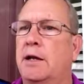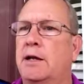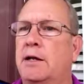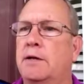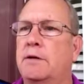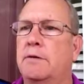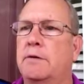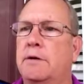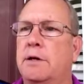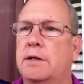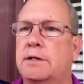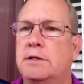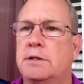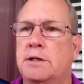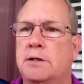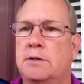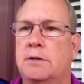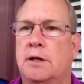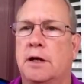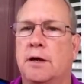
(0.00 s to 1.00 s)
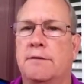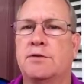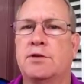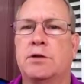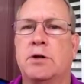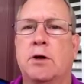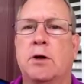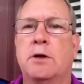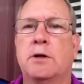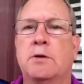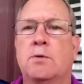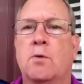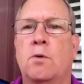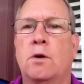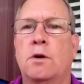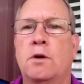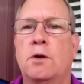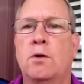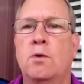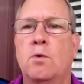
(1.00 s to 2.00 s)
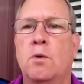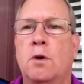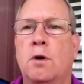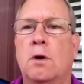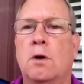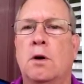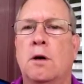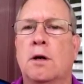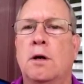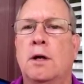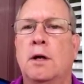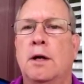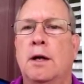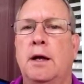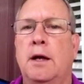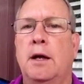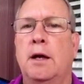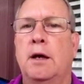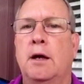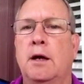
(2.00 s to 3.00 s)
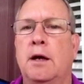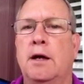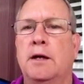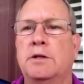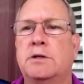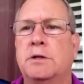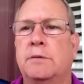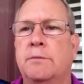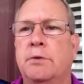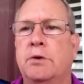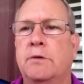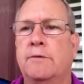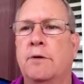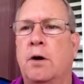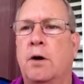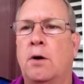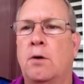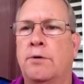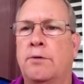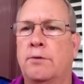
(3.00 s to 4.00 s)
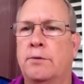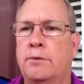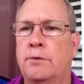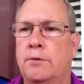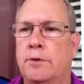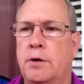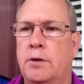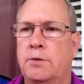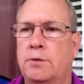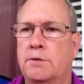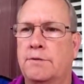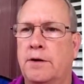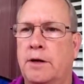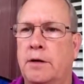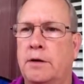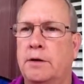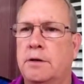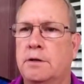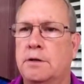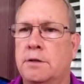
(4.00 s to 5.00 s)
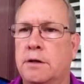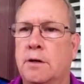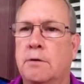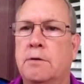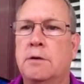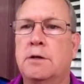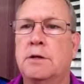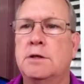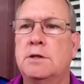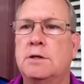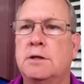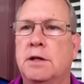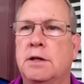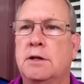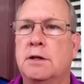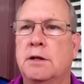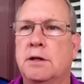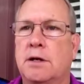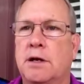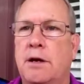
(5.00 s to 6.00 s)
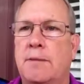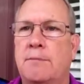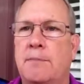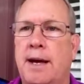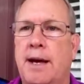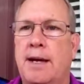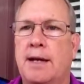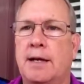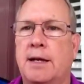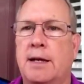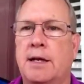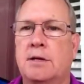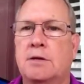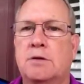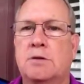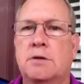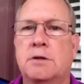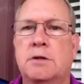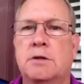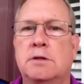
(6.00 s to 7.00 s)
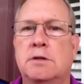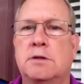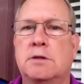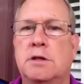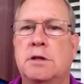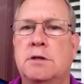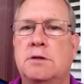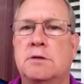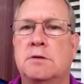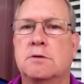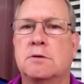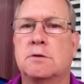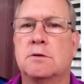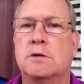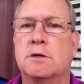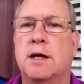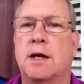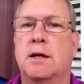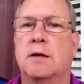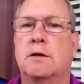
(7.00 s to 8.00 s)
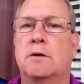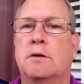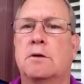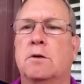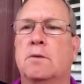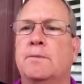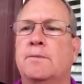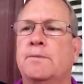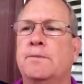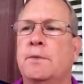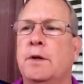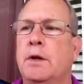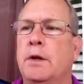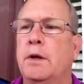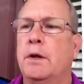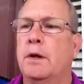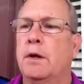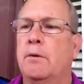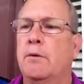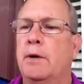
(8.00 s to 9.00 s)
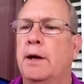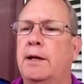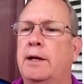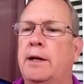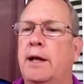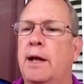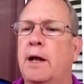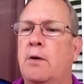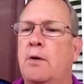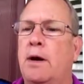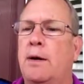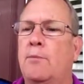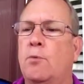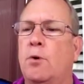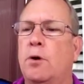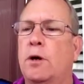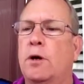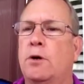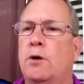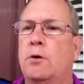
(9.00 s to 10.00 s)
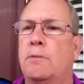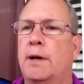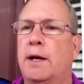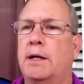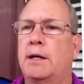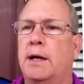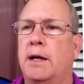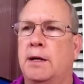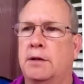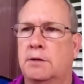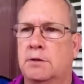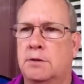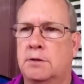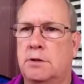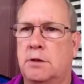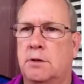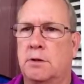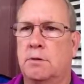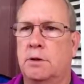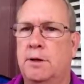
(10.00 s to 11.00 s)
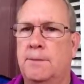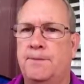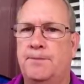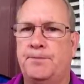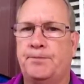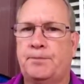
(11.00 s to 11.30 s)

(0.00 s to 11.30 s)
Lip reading: of interesting to have started where you are and to move all through those various degrees and then come back actually as a teacher, so it's kind of cool. Right now I'm working on my doctor's degree